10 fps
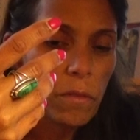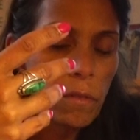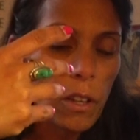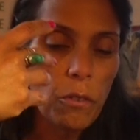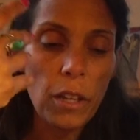
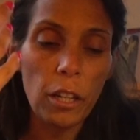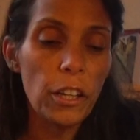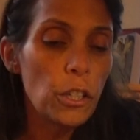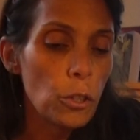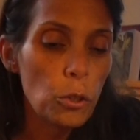they
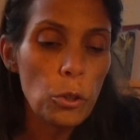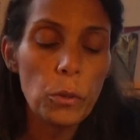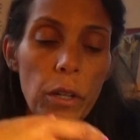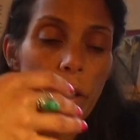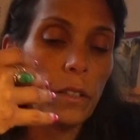like
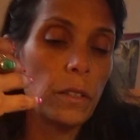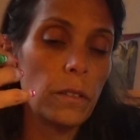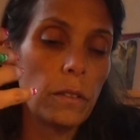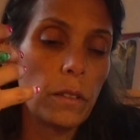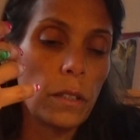you and
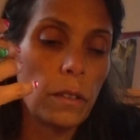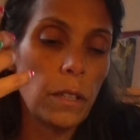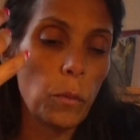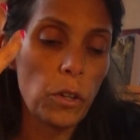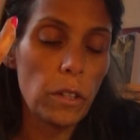
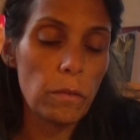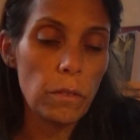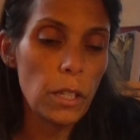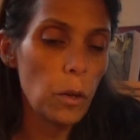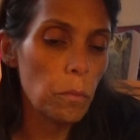they want
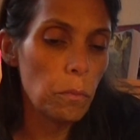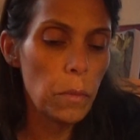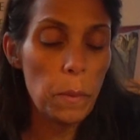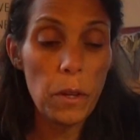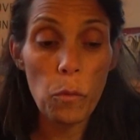to,
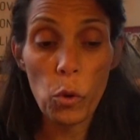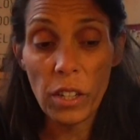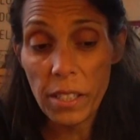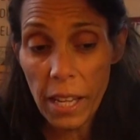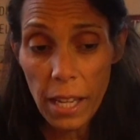maybe want
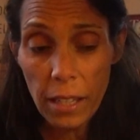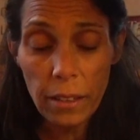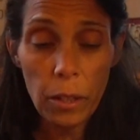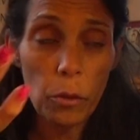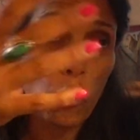to date.
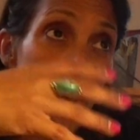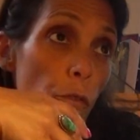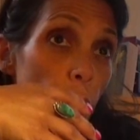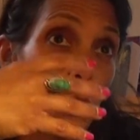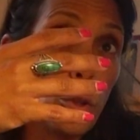They are
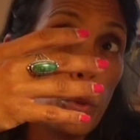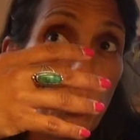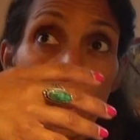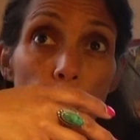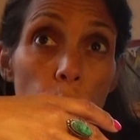offering
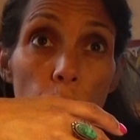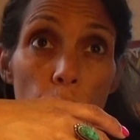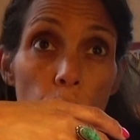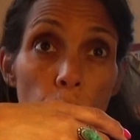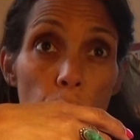you
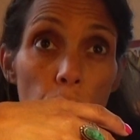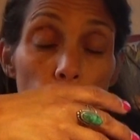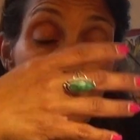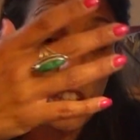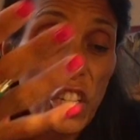
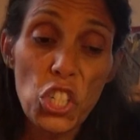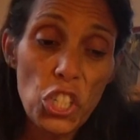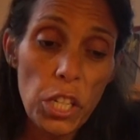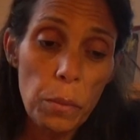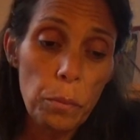a
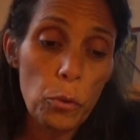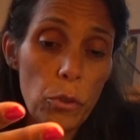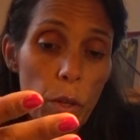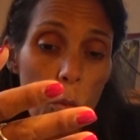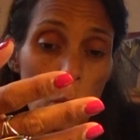relationship,
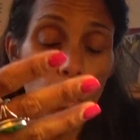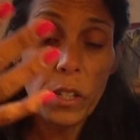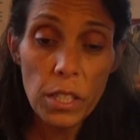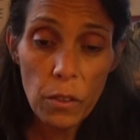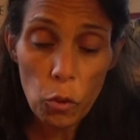or they want
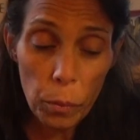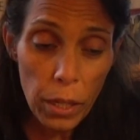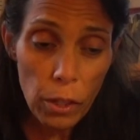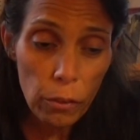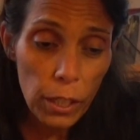to see if you'll
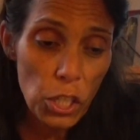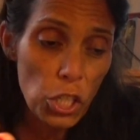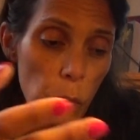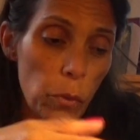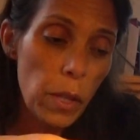be in a
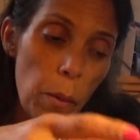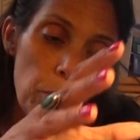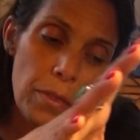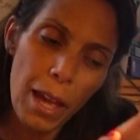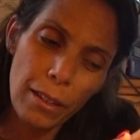relationship with
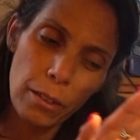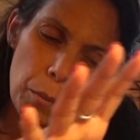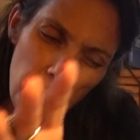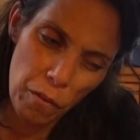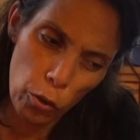them, that
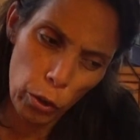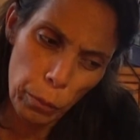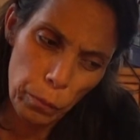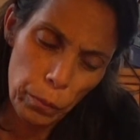type of feeling.